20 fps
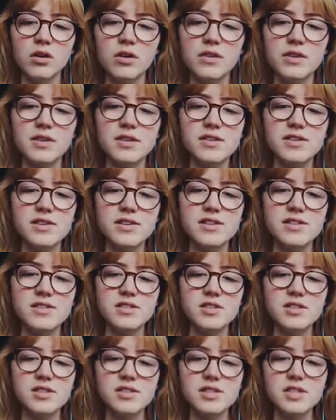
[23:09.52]

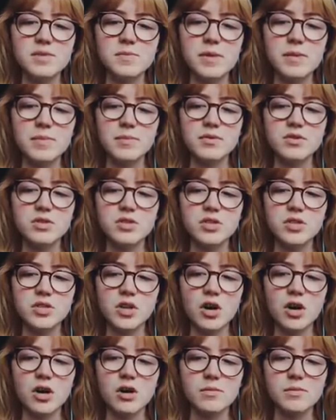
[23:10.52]
it's just these people's
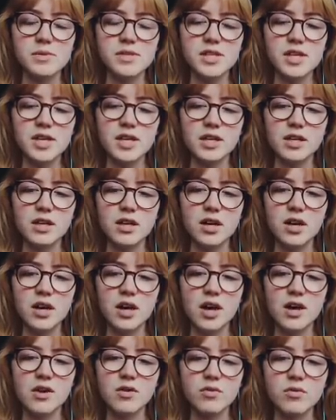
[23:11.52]
jobs. Like
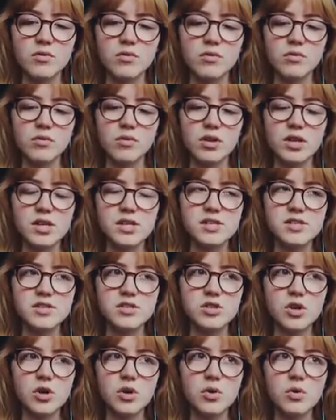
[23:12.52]
I don't. It's
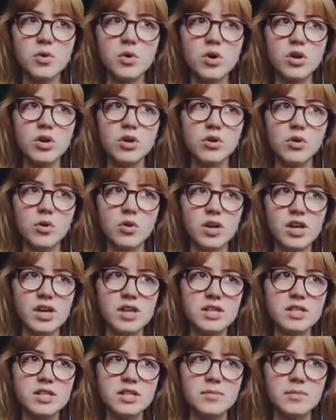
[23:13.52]
so
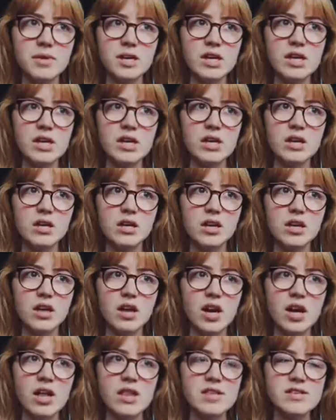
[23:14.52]
annoying to me
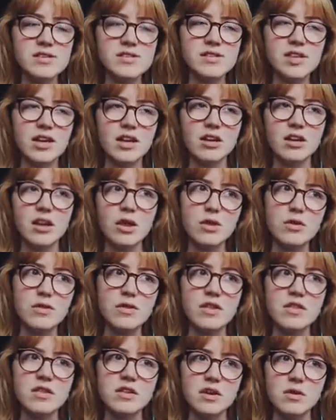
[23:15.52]
and this is like another
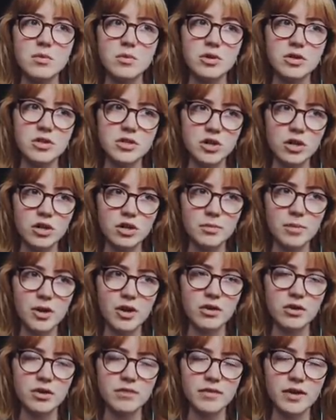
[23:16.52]
thing that I want to talk
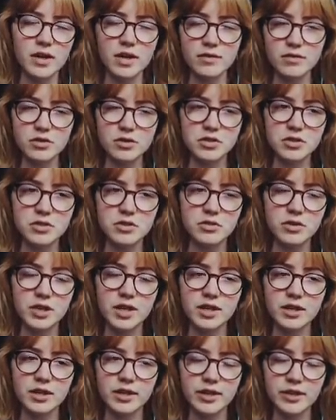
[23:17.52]
about if I ever do
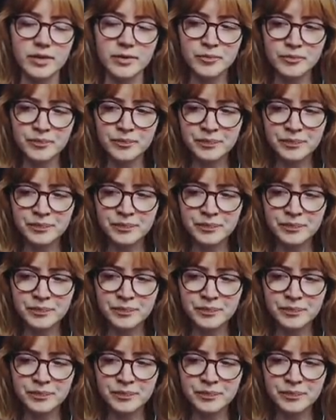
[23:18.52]
like a